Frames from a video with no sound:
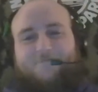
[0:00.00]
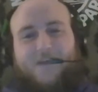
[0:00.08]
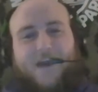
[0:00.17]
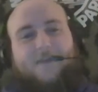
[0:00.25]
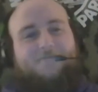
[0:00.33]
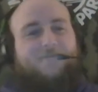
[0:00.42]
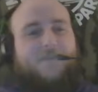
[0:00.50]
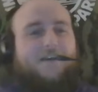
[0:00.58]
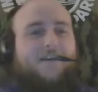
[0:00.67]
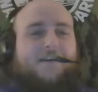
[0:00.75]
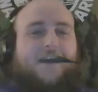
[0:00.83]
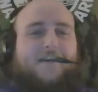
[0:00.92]
Yeah,
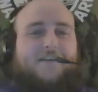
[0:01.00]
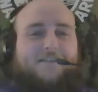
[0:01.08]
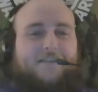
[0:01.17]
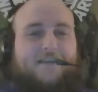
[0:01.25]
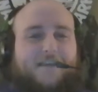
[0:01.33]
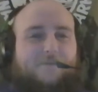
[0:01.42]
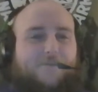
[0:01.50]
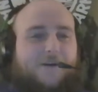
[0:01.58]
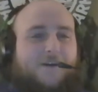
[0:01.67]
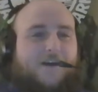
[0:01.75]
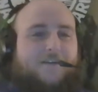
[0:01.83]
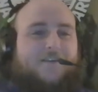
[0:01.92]
I could see it,
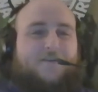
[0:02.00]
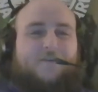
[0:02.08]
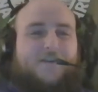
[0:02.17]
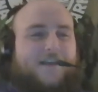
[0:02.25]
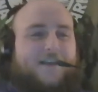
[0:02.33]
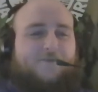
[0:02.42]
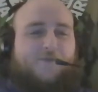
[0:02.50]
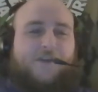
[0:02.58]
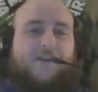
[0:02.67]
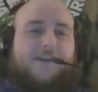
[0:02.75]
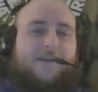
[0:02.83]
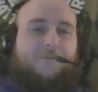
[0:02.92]
but do you think that's
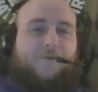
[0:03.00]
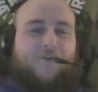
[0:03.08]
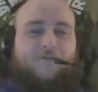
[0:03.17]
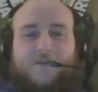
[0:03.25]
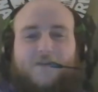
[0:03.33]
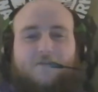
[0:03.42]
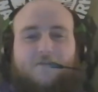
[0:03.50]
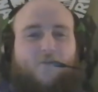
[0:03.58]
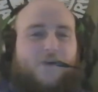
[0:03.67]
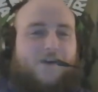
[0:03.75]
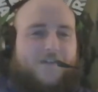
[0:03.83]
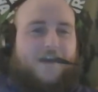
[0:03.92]
really an improvement
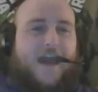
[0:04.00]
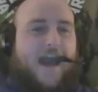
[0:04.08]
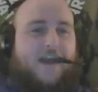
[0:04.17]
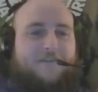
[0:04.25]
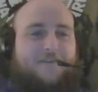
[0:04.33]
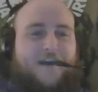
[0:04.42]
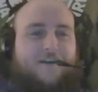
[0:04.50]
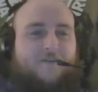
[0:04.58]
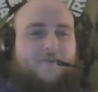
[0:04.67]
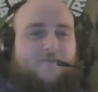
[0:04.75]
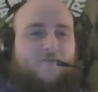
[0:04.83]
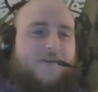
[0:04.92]
over what they have
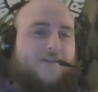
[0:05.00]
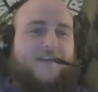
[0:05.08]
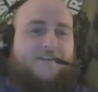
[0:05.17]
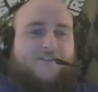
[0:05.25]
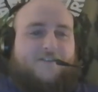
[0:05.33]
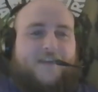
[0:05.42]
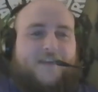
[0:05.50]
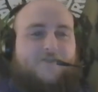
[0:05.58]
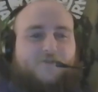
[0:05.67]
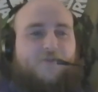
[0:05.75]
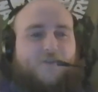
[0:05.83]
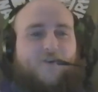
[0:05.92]
now when they just
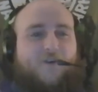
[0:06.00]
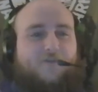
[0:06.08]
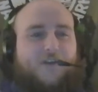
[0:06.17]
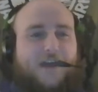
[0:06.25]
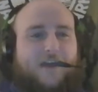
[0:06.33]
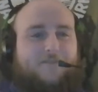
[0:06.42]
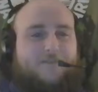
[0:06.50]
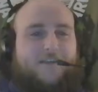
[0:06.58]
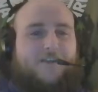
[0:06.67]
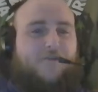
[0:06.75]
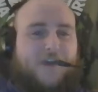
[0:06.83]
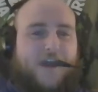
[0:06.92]
schedule their own games
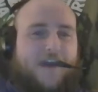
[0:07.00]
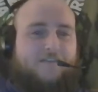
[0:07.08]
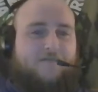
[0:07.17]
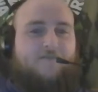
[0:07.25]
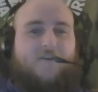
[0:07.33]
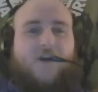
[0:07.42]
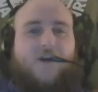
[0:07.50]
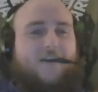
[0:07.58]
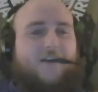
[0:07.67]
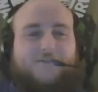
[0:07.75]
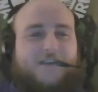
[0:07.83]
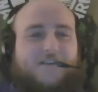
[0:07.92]
and you get
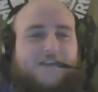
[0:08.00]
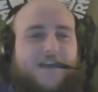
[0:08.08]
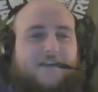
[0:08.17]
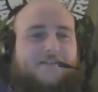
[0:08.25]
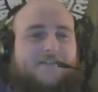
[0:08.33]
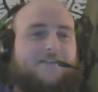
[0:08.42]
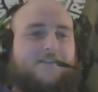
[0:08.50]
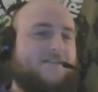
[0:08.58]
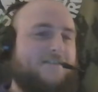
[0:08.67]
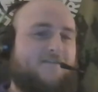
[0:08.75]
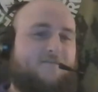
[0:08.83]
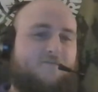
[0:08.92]
Ohio State,
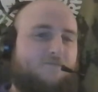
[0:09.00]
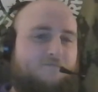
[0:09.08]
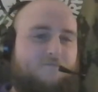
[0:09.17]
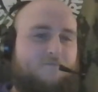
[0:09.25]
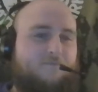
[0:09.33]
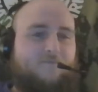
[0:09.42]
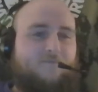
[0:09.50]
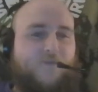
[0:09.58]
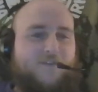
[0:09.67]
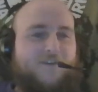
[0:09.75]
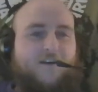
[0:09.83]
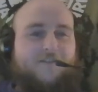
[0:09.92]
Texas, and
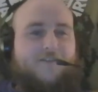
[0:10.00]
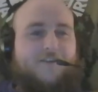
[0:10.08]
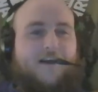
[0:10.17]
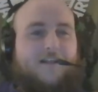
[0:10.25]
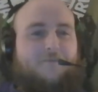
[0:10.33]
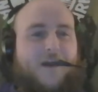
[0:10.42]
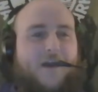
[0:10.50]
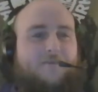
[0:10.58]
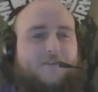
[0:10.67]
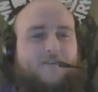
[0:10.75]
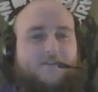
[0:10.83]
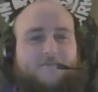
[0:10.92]
Wisconsin,
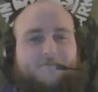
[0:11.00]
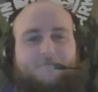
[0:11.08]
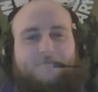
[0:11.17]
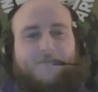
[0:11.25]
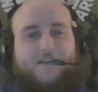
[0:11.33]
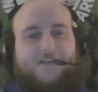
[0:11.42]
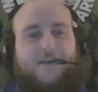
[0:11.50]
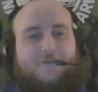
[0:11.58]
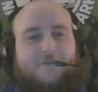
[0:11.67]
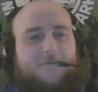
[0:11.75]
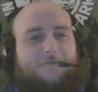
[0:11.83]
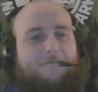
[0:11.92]
Alabama?
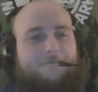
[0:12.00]
etc.